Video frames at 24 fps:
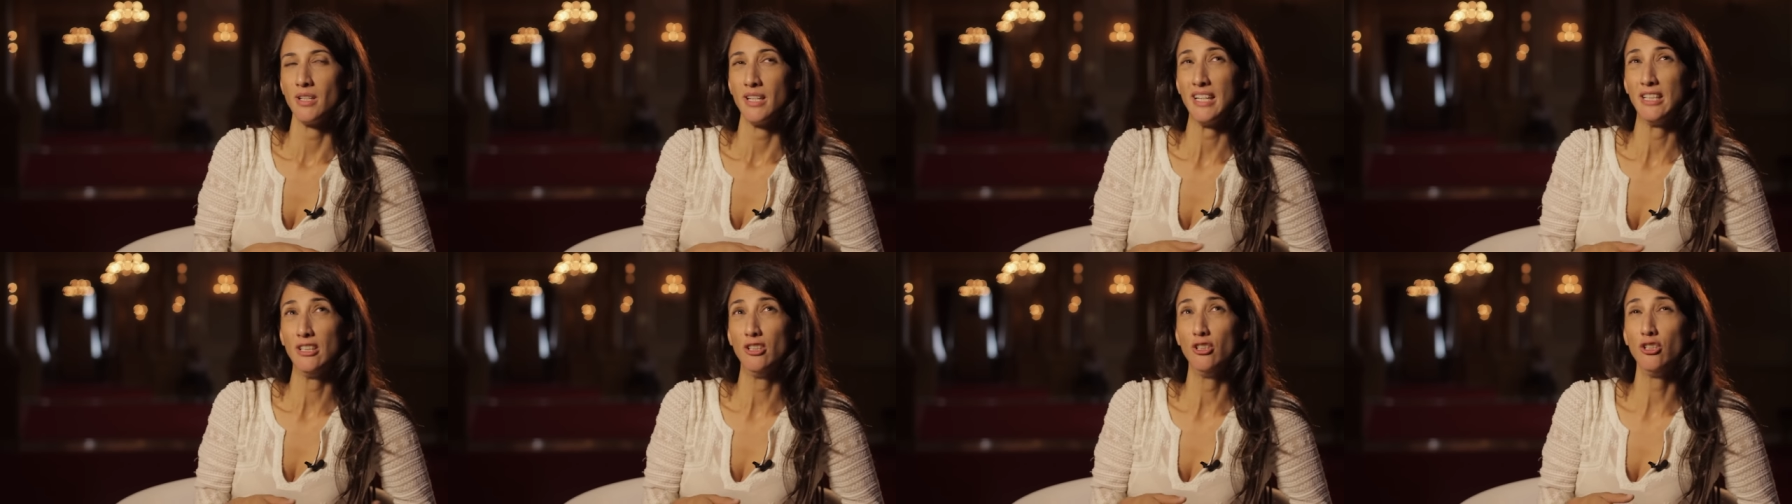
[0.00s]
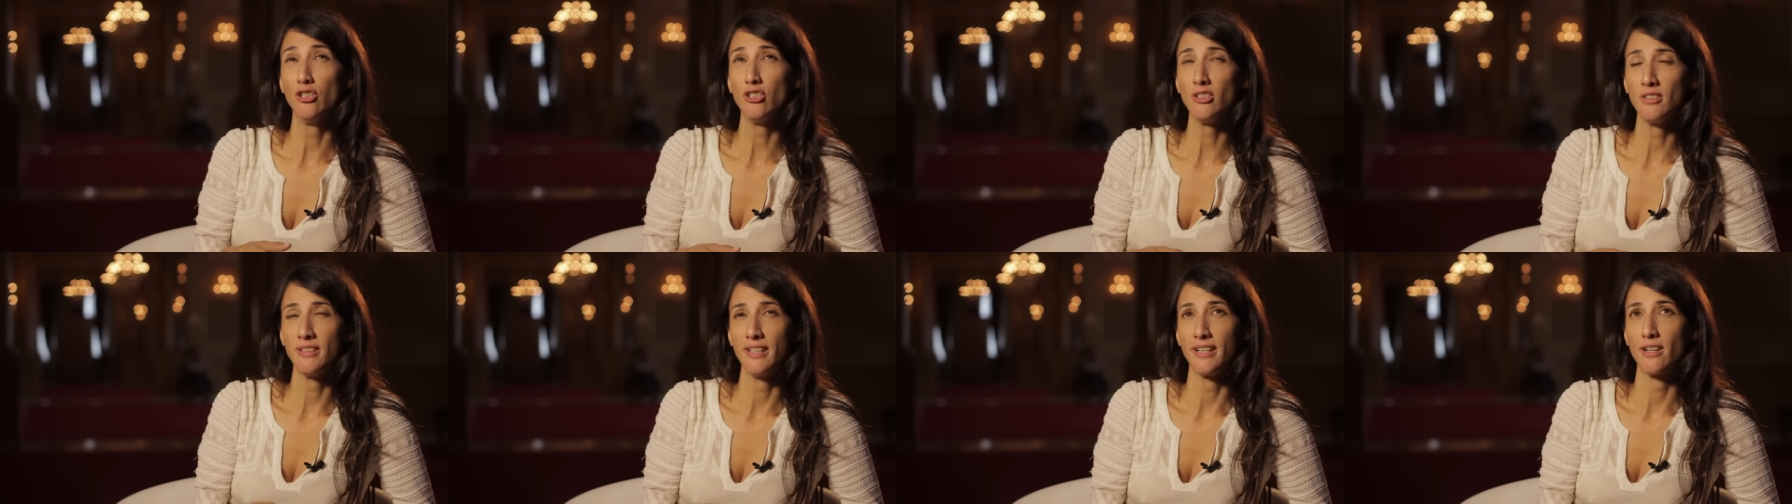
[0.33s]
it
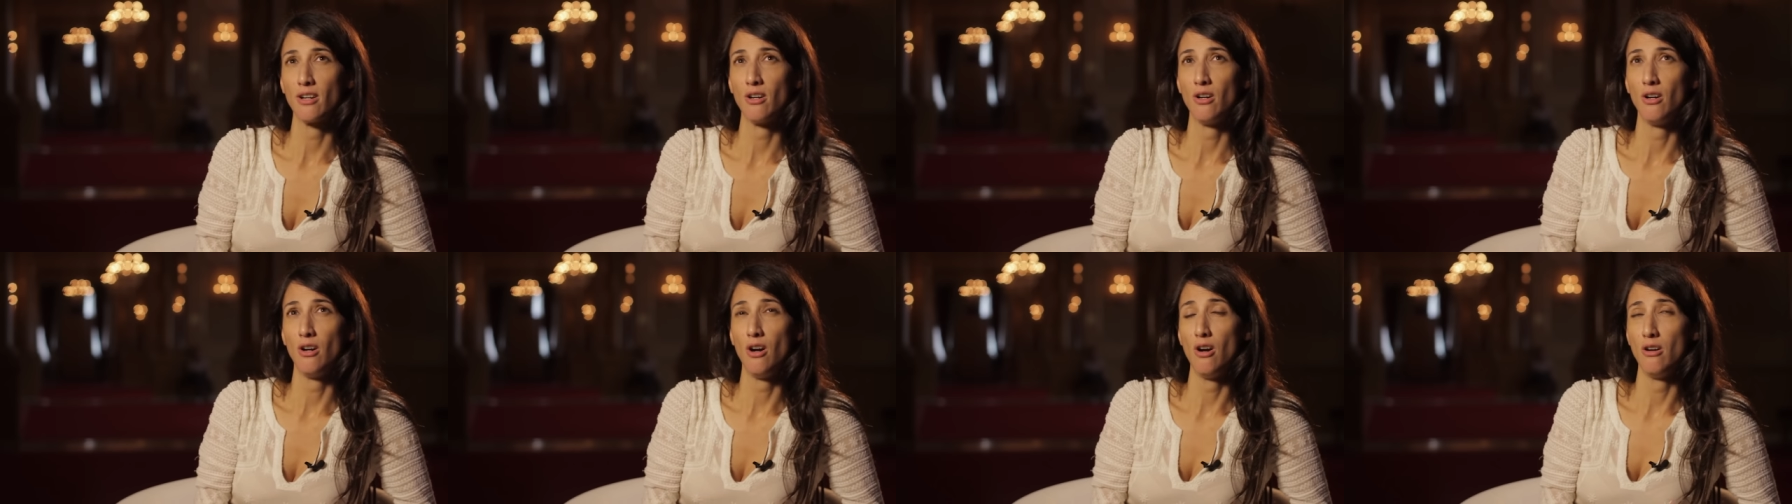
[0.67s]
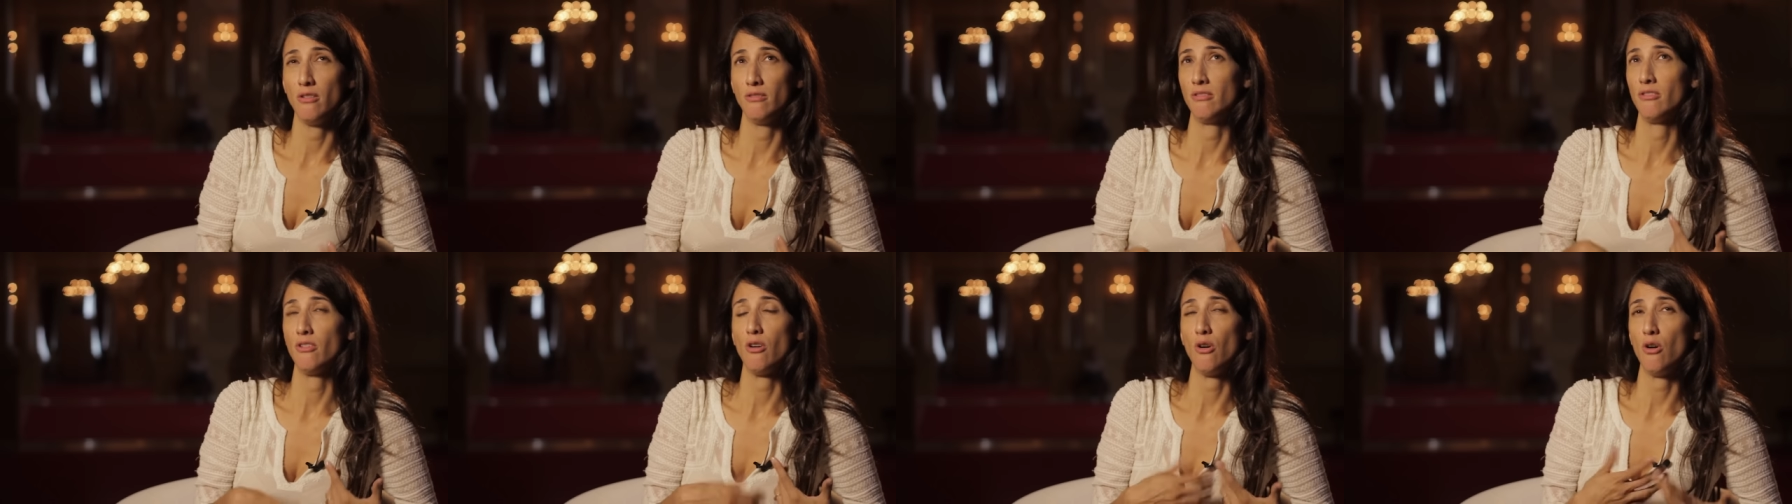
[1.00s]
looked like
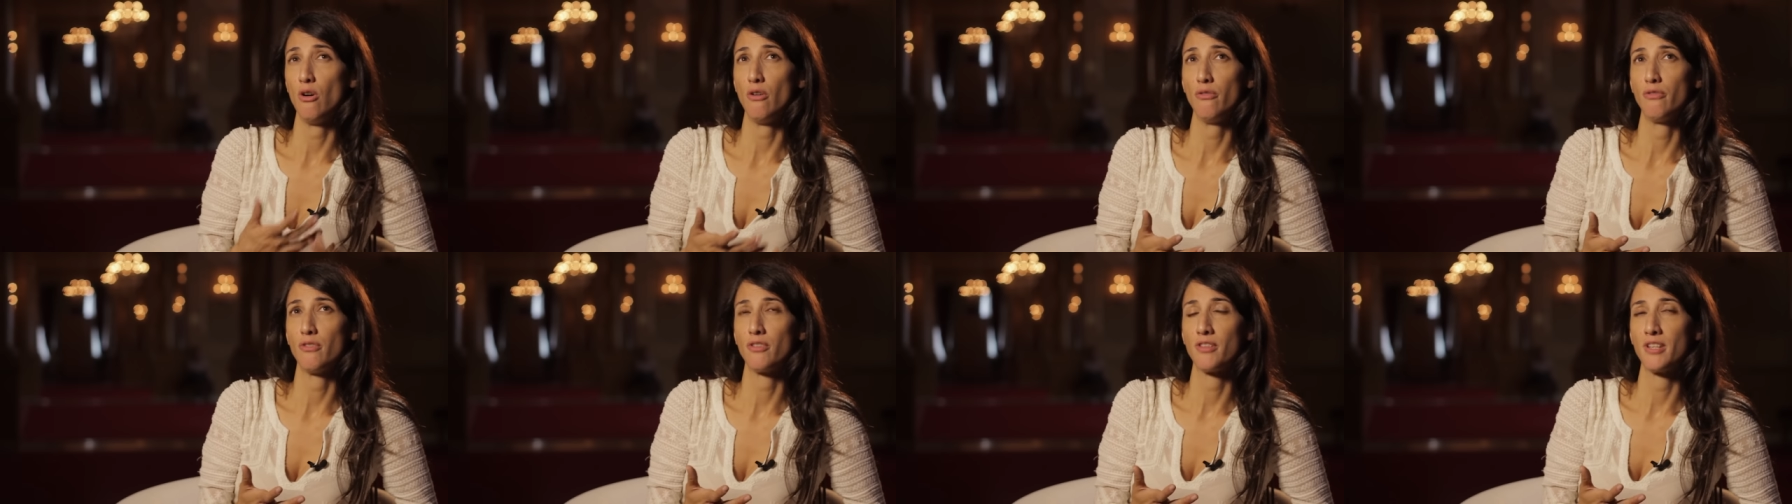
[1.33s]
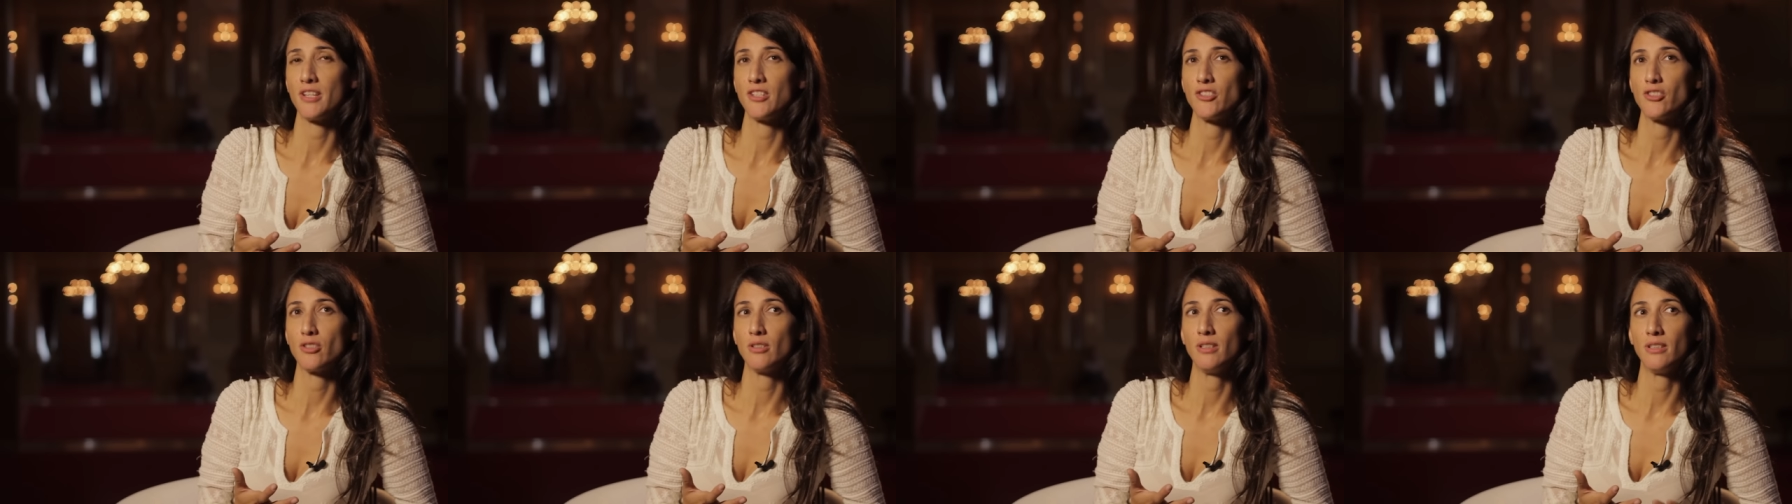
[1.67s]
an awful
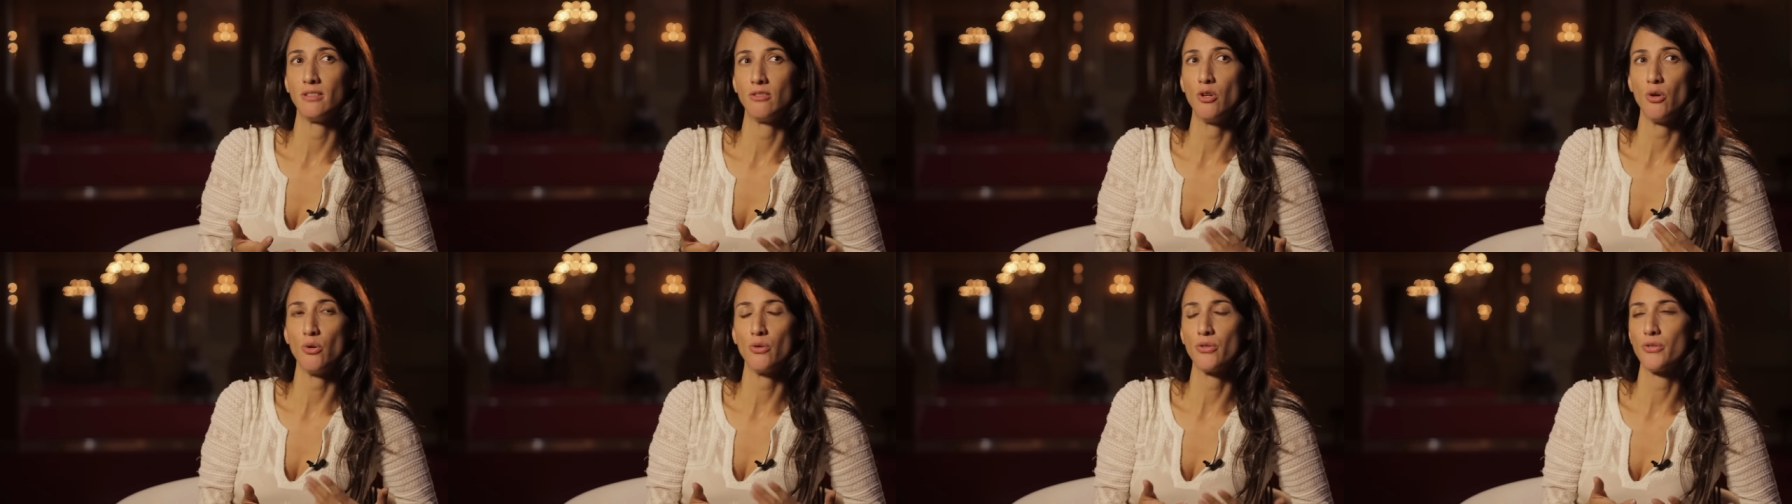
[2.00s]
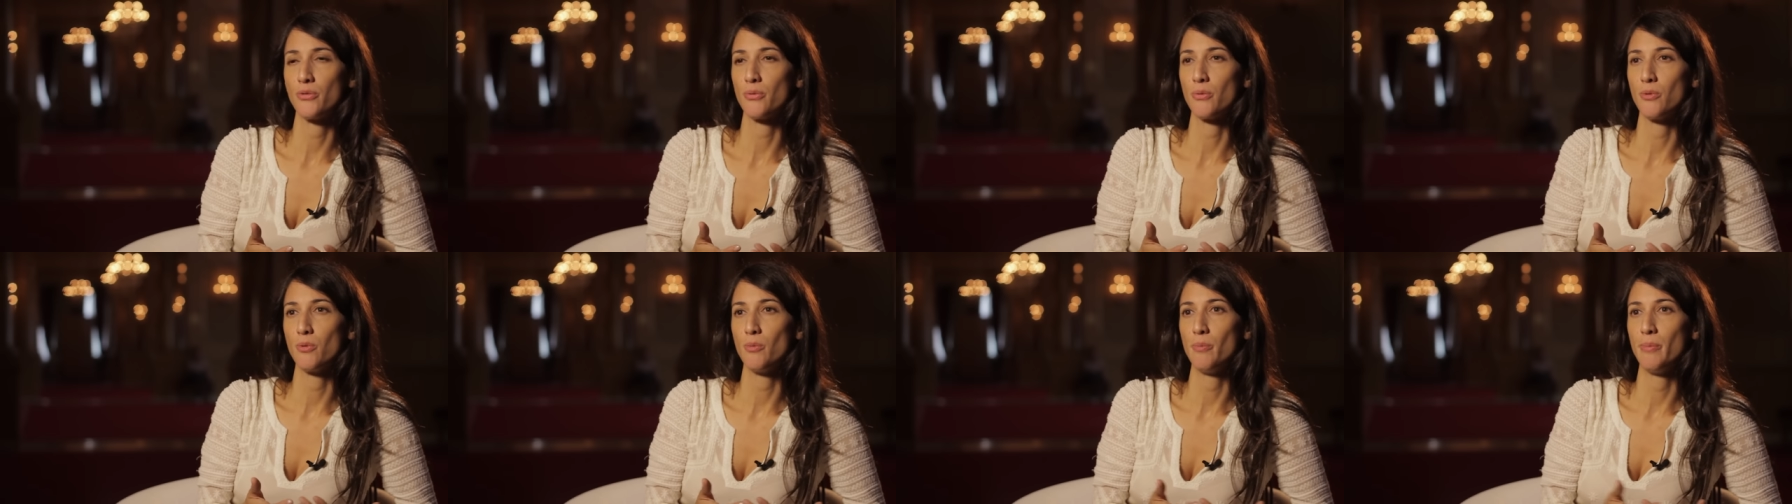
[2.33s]
thing to go
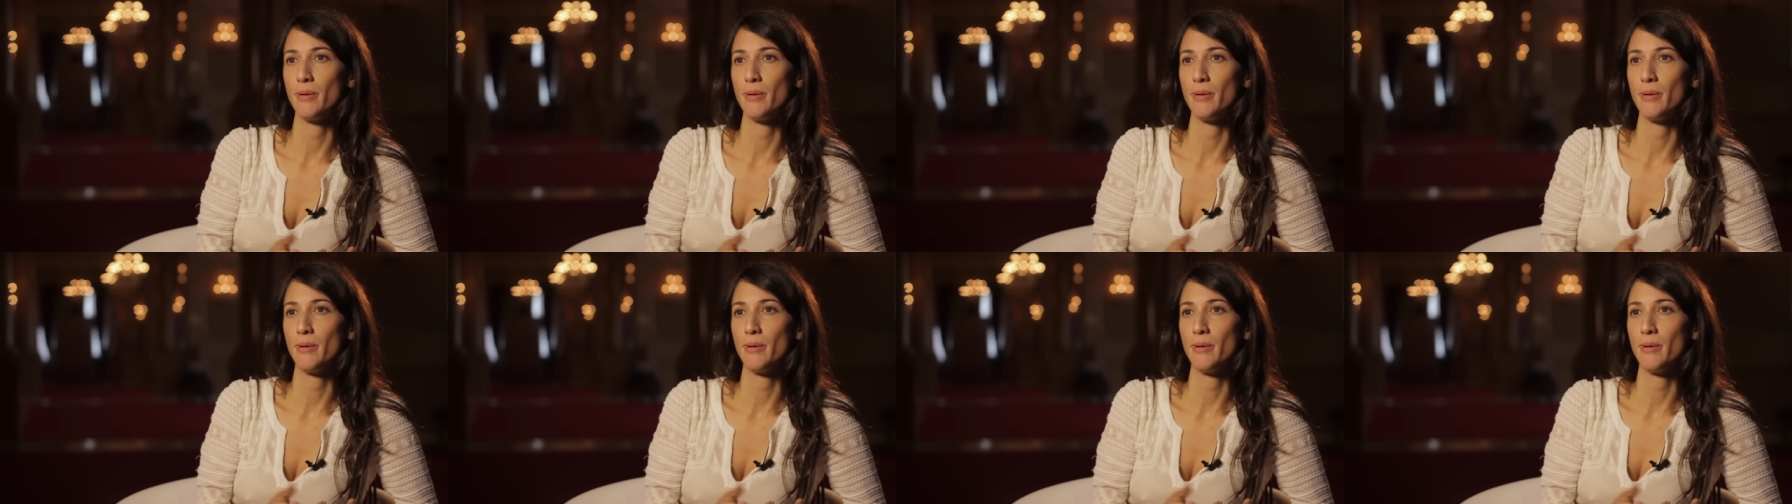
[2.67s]
through,